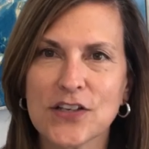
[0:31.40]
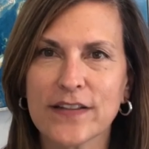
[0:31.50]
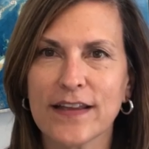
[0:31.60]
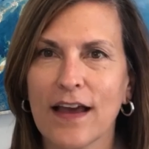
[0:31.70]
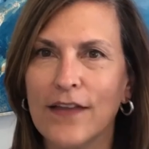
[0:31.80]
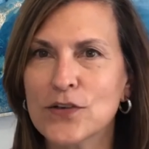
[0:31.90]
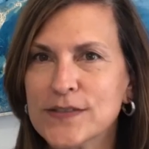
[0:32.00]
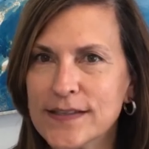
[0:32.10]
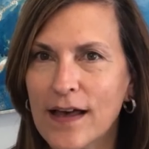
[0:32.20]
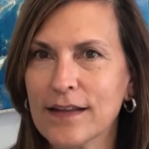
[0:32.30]
on the other
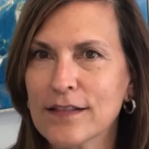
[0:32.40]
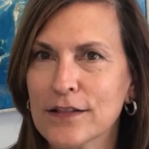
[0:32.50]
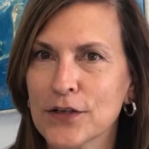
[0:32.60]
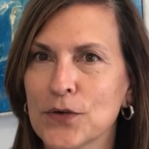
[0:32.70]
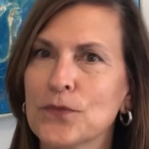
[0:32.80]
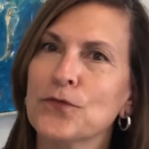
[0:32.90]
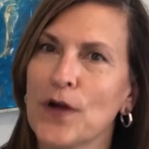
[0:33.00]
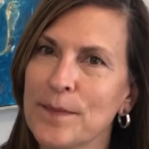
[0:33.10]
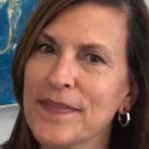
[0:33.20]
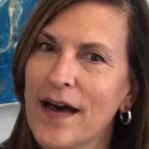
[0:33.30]
side of the loop
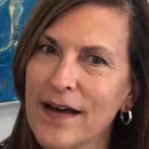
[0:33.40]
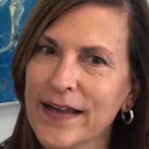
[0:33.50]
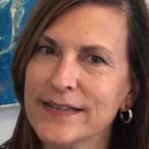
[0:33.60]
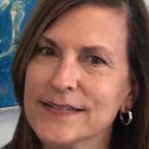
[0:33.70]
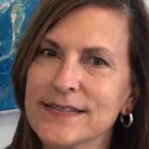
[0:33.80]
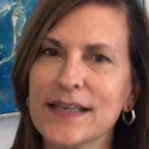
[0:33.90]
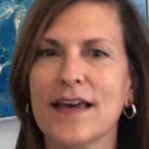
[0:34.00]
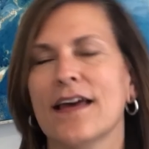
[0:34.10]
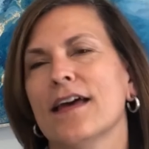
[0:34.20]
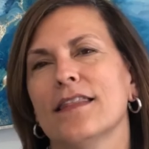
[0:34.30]
from the Heights.
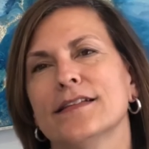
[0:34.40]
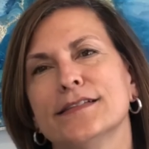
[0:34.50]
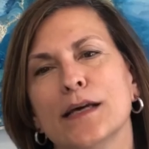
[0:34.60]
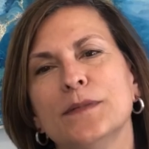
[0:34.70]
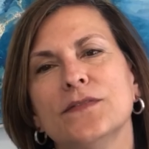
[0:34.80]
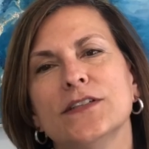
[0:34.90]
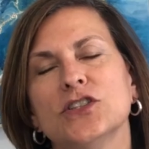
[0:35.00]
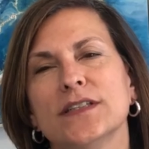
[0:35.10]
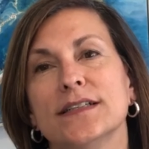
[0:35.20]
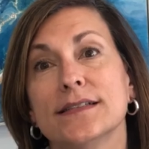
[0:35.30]
The
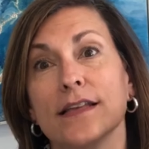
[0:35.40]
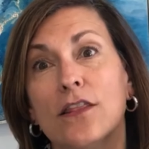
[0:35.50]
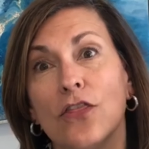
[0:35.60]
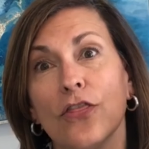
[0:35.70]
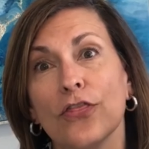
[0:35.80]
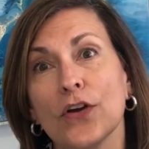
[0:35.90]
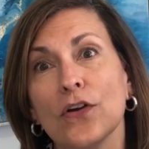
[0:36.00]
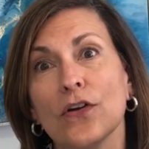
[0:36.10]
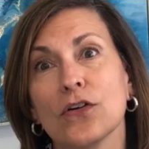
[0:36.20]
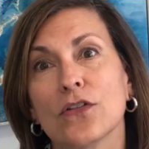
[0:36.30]
subdivision is the
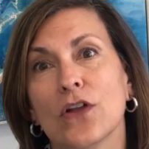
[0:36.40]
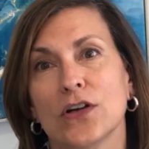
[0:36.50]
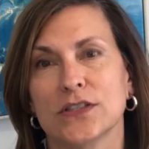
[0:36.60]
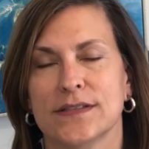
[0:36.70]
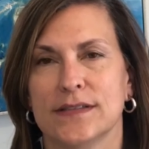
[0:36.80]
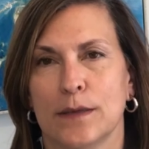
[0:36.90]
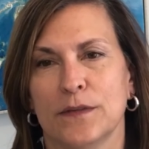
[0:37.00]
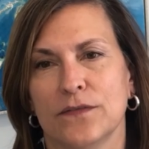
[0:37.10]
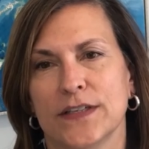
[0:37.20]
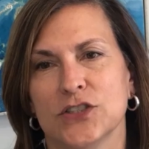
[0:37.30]
third largest
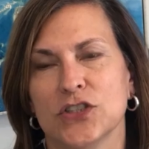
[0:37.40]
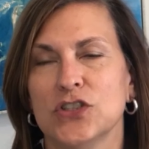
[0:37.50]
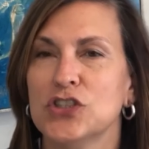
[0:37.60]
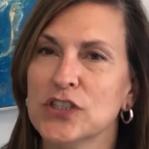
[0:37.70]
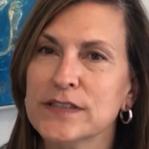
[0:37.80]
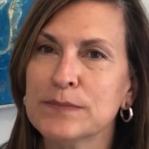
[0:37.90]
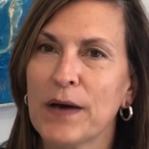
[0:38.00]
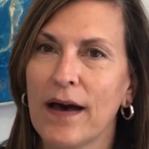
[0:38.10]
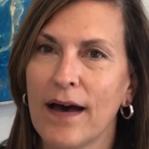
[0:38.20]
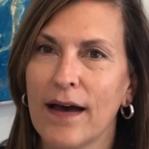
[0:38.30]
subdivision just
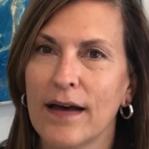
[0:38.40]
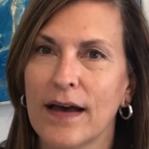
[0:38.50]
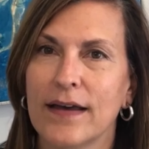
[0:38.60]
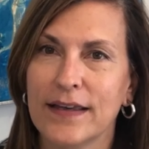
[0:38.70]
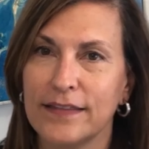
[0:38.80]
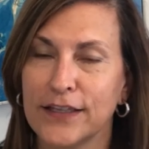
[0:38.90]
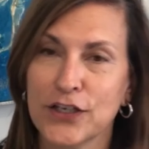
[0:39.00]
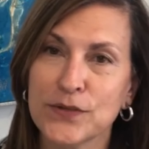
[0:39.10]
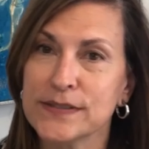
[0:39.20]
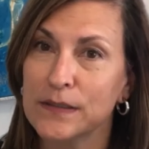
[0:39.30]
behind in the
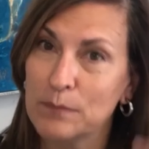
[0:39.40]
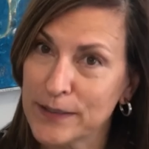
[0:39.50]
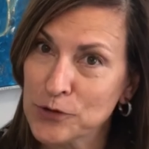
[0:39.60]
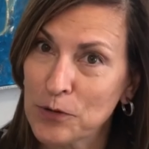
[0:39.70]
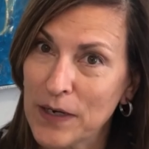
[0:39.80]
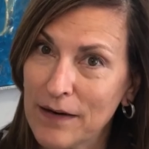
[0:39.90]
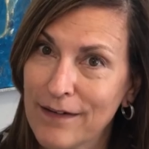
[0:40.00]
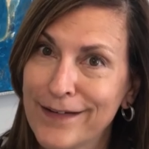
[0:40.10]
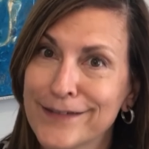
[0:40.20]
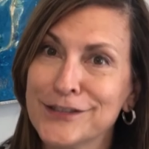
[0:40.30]
Houston metro
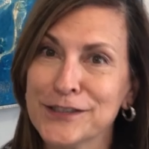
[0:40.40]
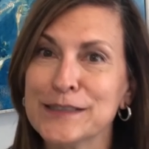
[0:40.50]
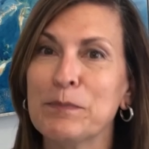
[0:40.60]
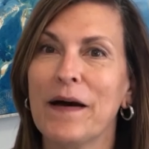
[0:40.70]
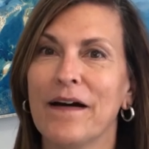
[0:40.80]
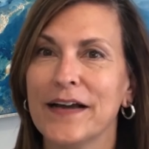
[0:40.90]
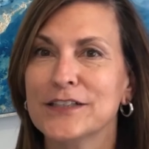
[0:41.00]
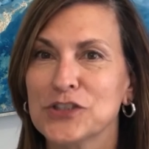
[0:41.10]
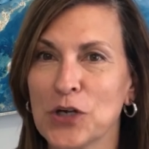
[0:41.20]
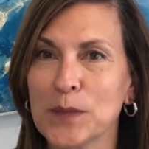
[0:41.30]
area, just behind
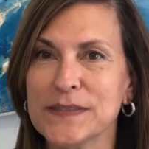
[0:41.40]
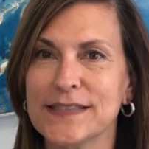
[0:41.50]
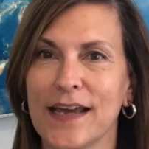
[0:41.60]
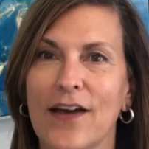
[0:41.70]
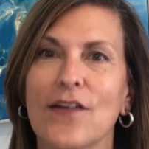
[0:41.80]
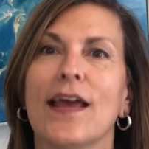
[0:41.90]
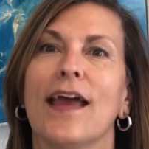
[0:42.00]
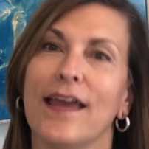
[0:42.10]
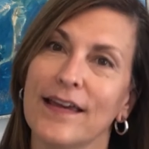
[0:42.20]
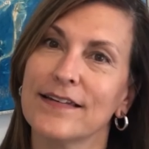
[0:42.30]
Sharpstown
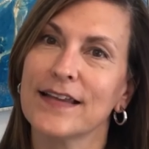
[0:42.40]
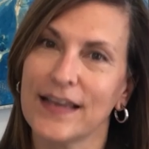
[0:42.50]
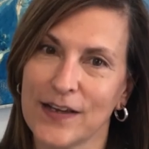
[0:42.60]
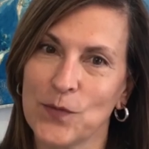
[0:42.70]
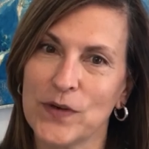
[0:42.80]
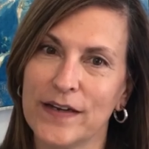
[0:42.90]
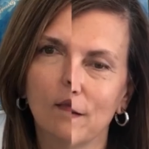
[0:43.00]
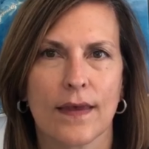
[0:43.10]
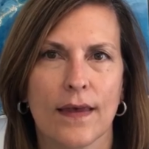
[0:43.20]
and Kingwood.